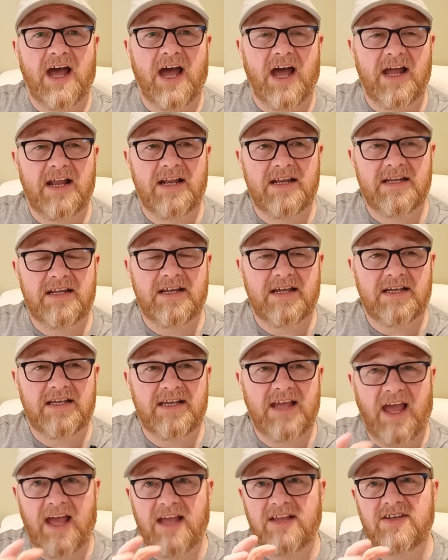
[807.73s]
And
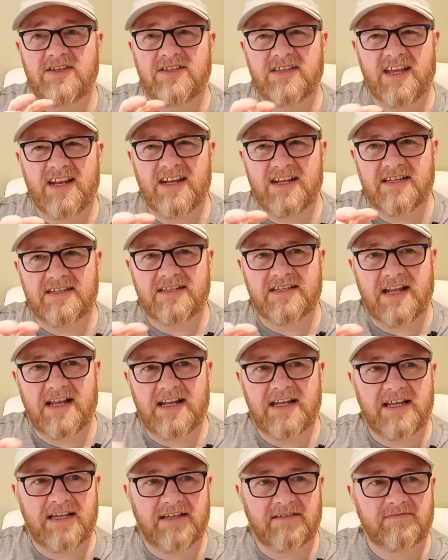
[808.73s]
it just kind of
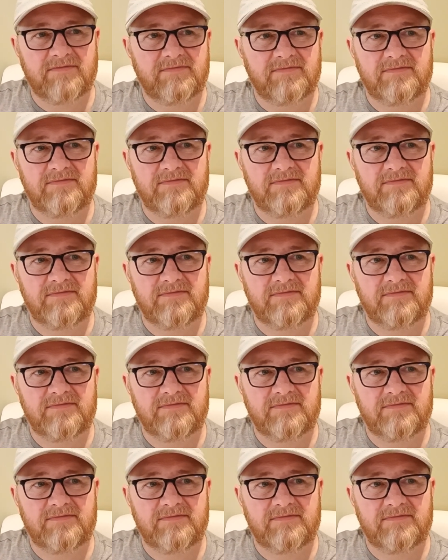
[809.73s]
slightly,